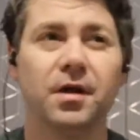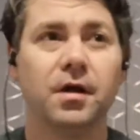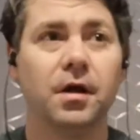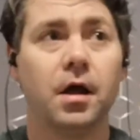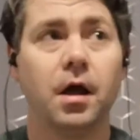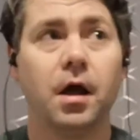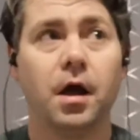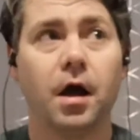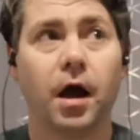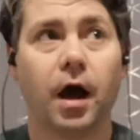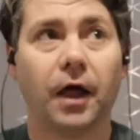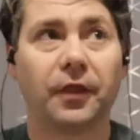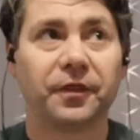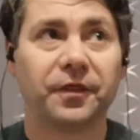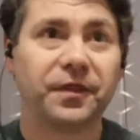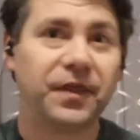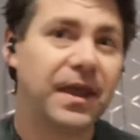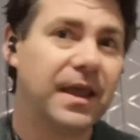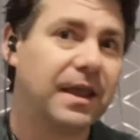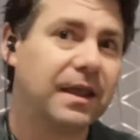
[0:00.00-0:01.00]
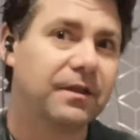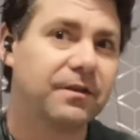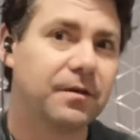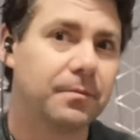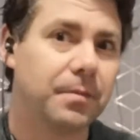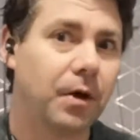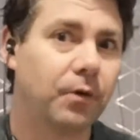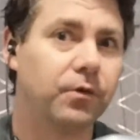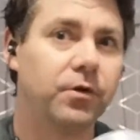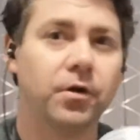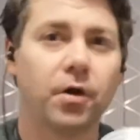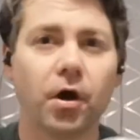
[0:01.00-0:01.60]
I think it's about